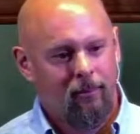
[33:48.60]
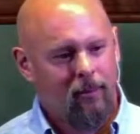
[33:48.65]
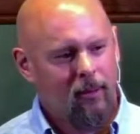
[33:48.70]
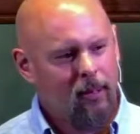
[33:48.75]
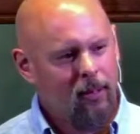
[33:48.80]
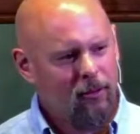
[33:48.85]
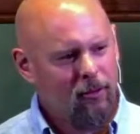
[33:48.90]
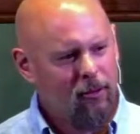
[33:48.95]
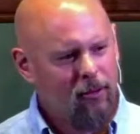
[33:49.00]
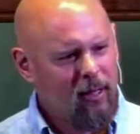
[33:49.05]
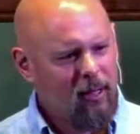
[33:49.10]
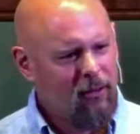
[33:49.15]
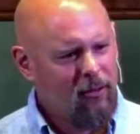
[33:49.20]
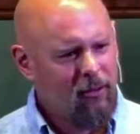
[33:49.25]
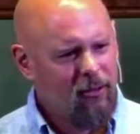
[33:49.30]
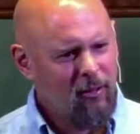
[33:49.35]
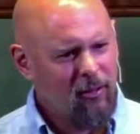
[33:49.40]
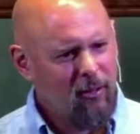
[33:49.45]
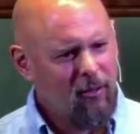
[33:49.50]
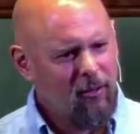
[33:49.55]
I just got
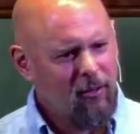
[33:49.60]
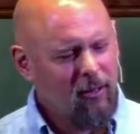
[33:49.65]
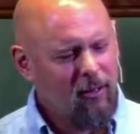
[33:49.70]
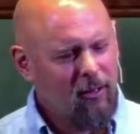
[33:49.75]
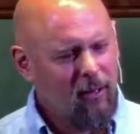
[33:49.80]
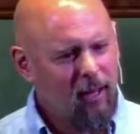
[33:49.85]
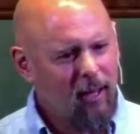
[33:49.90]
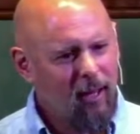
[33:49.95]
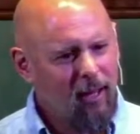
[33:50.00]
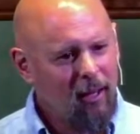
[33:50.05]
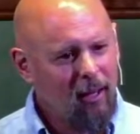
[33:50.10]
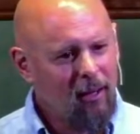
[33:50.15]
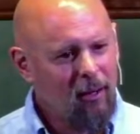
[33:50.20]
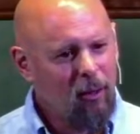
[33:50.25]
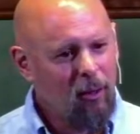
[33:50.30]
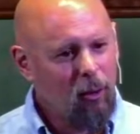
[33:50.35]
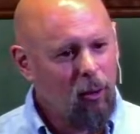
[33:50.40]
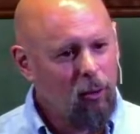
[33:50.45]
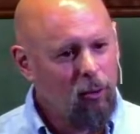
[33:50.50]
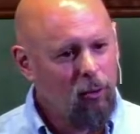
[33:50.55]
Citizen Kane in a
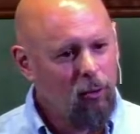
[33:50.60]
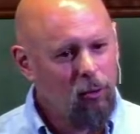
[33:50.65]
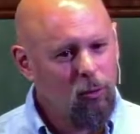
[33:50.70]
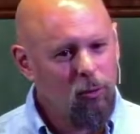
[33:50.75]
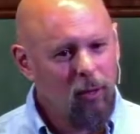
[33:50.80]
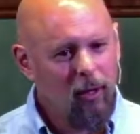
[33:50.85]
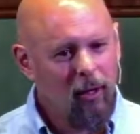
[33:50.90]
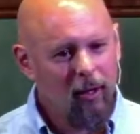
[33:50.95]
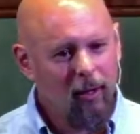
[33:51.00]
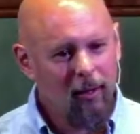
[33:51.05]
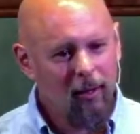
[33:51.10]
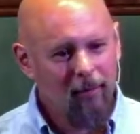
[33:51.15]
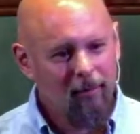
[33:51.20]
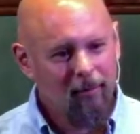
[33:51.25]
whole new way.